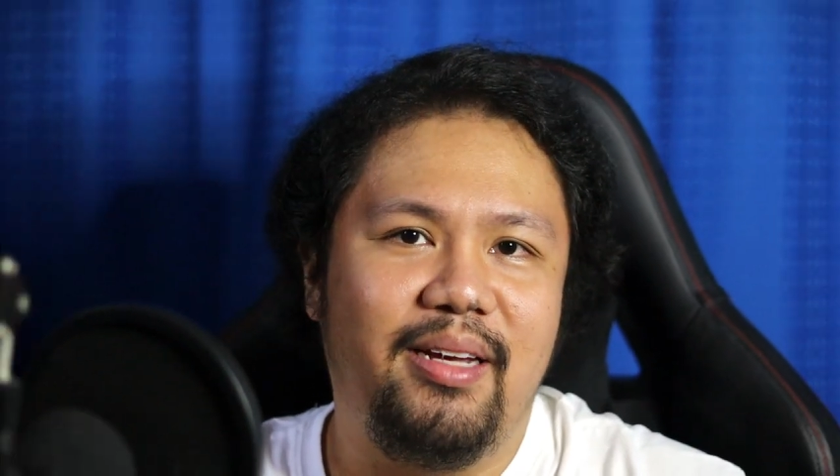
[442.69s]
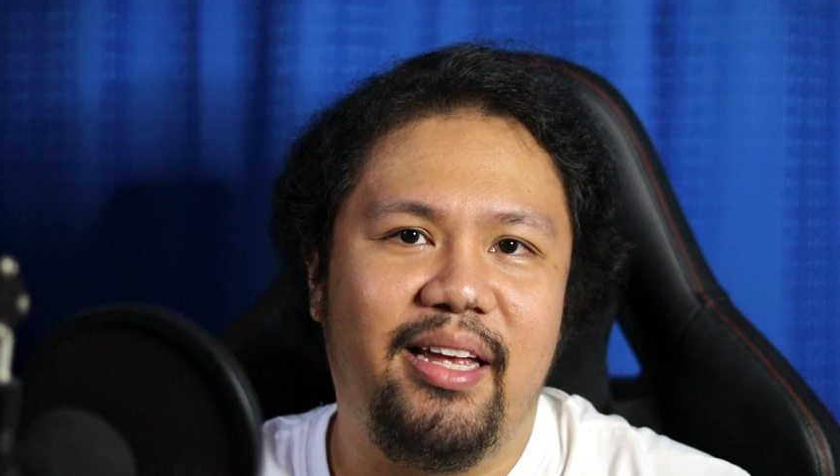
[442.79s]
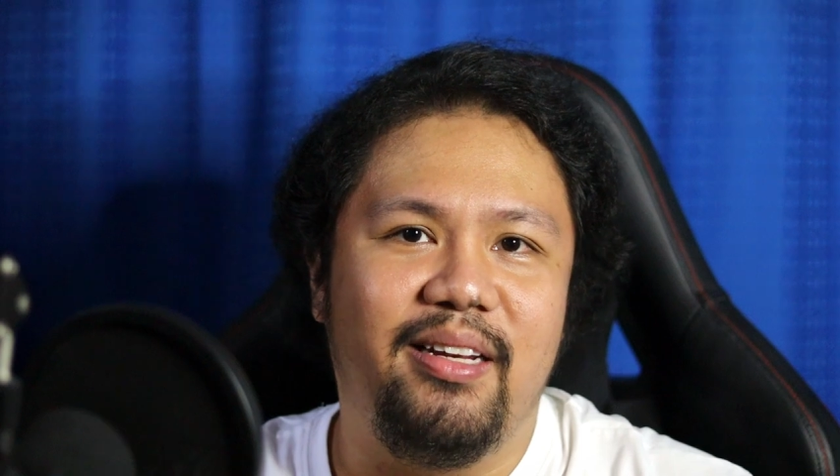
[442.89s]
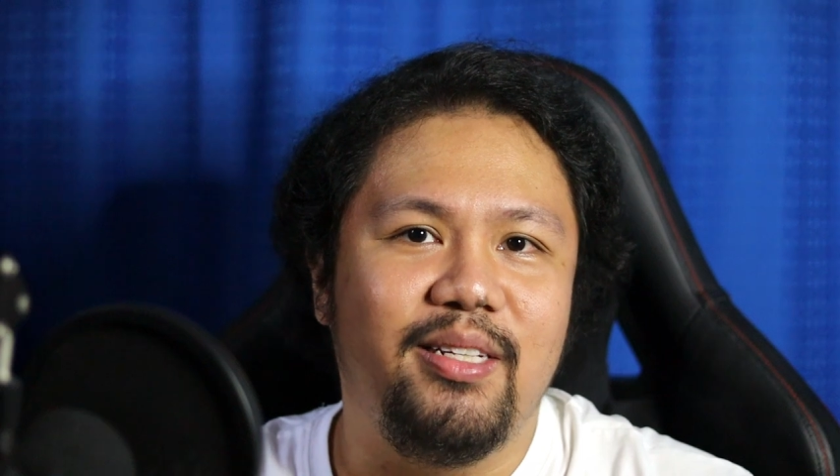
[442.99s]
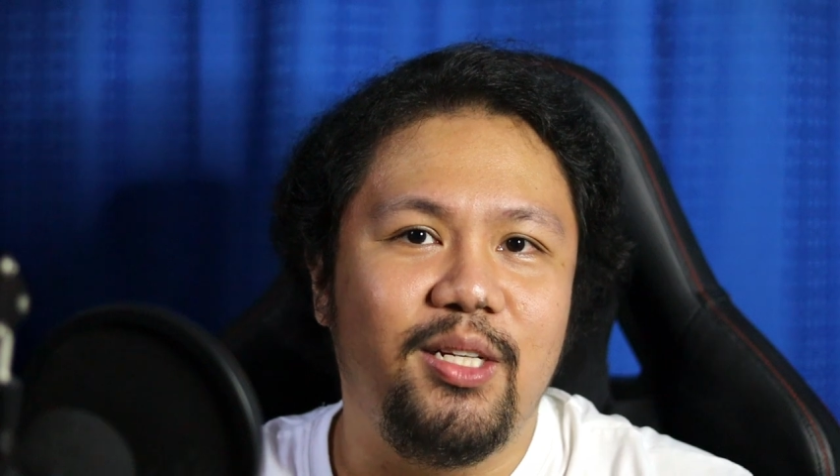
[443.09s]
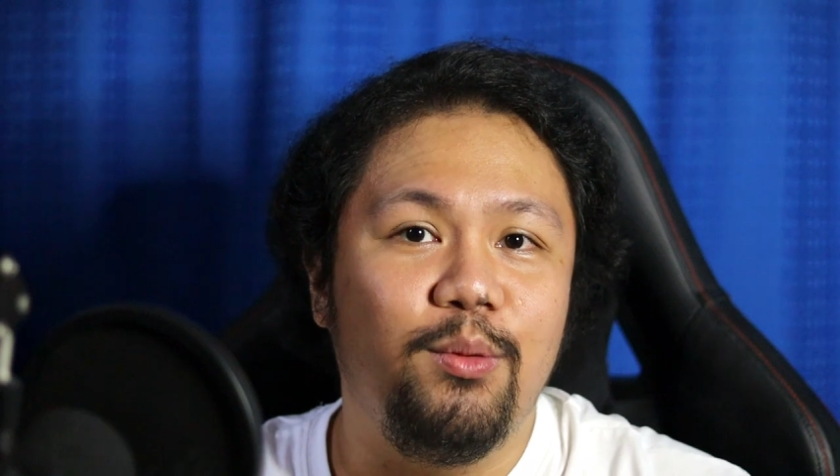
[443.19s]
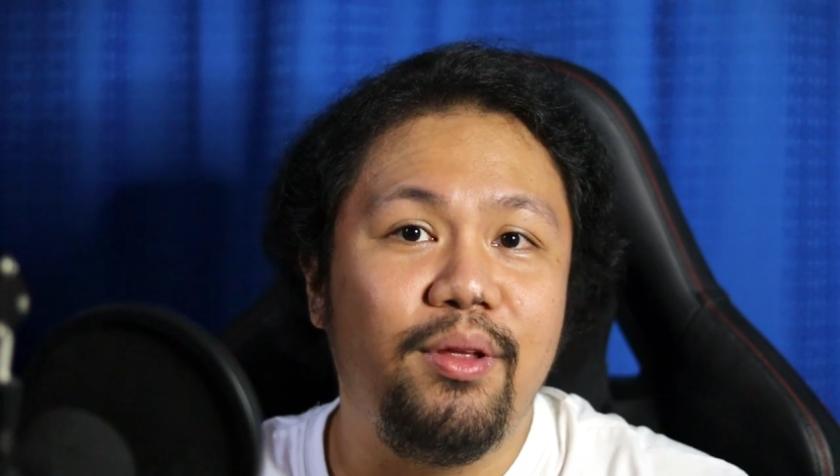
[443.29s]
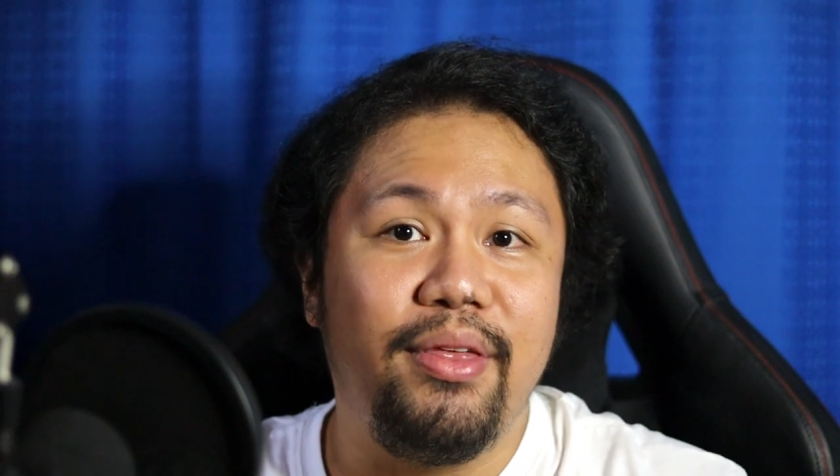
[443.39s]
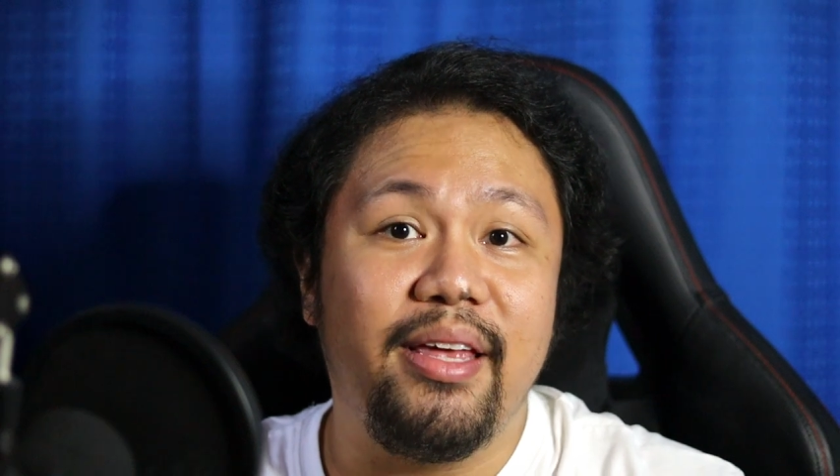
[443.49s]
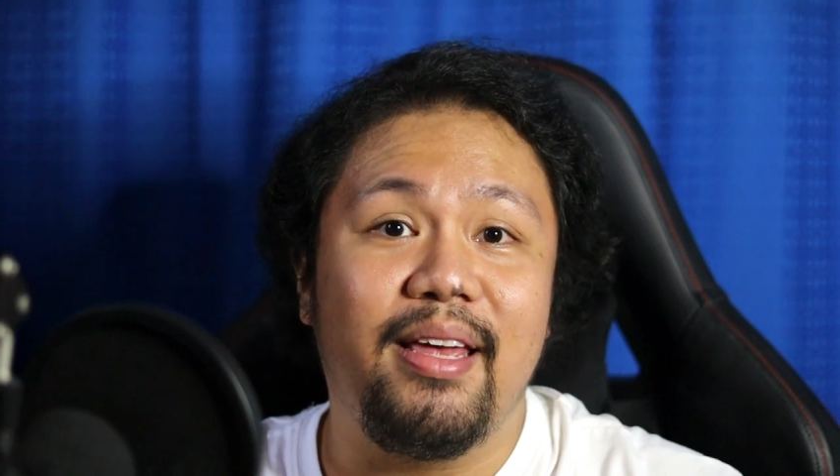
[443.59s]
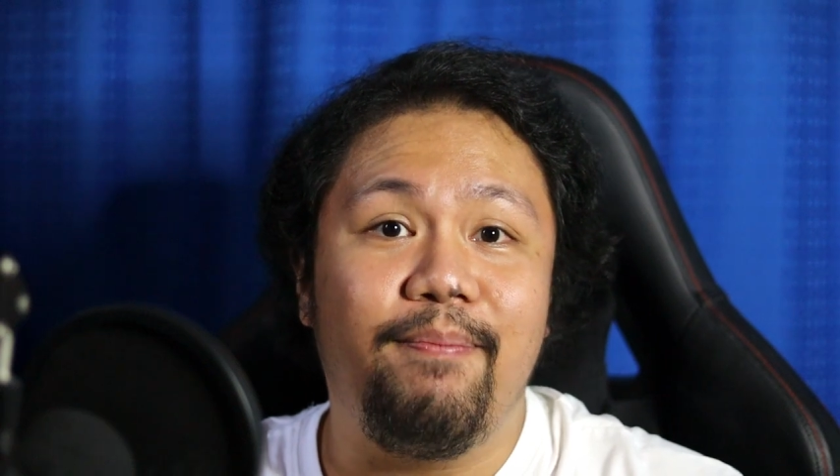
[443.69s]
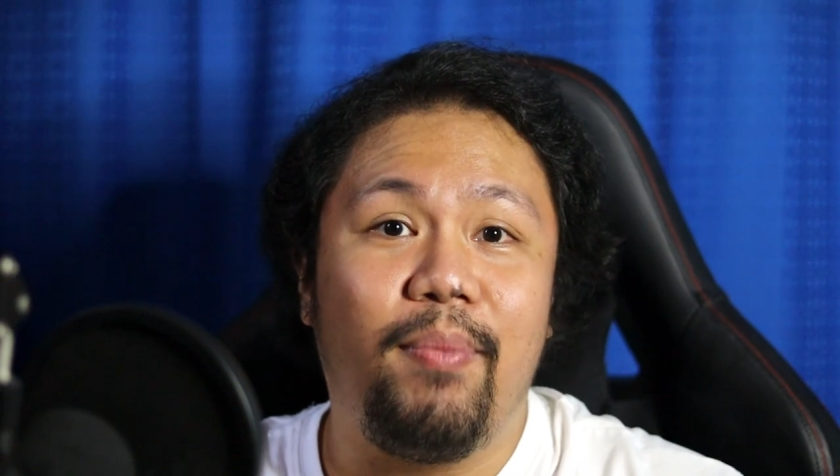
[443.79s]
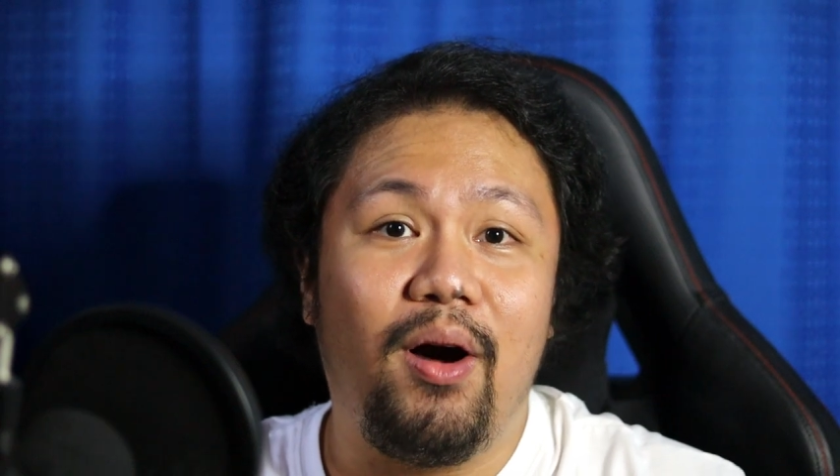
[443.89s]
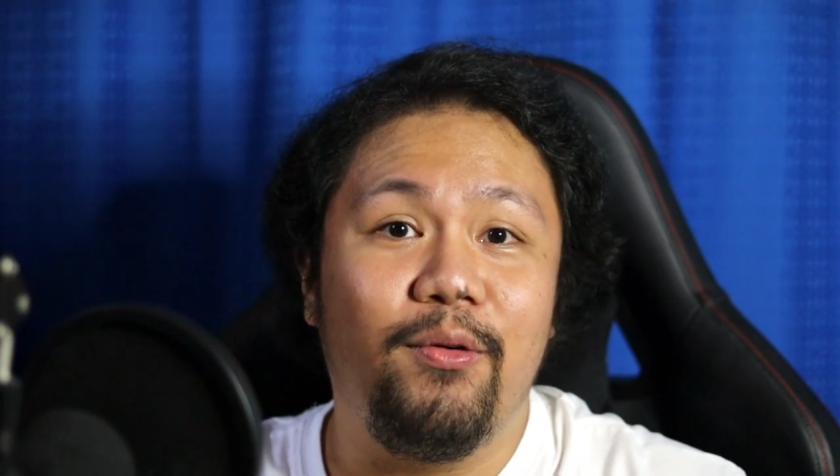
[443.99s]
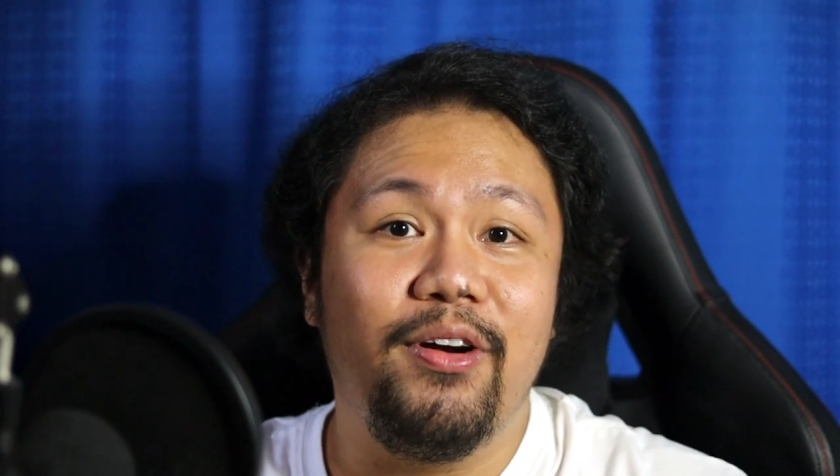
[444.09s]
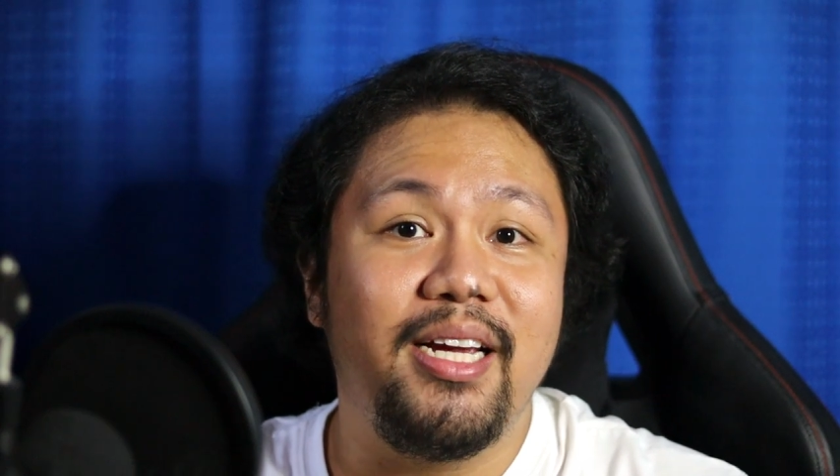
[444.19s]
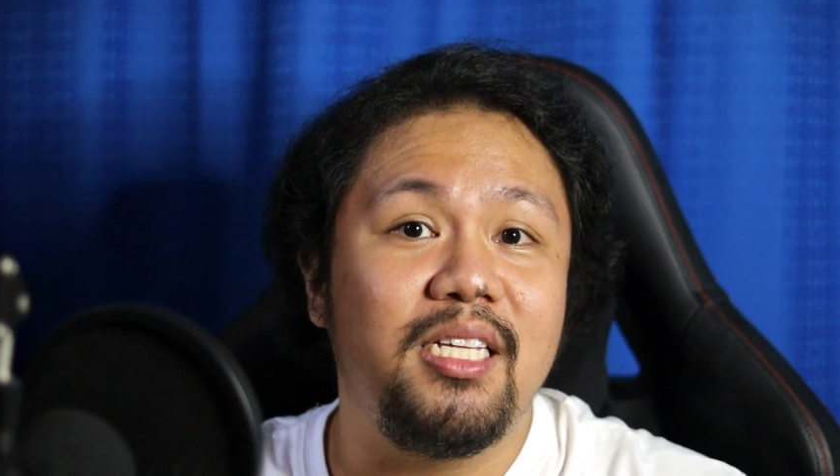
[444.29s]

And you will think that power